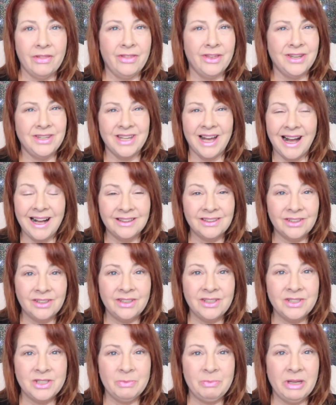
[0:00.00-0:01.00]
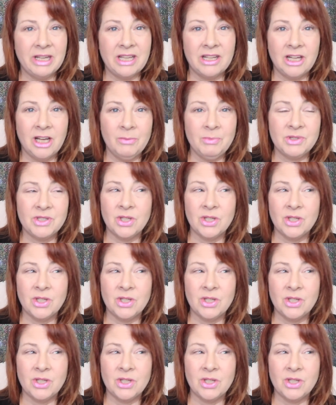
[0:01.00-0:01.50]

the dollar to pick it up.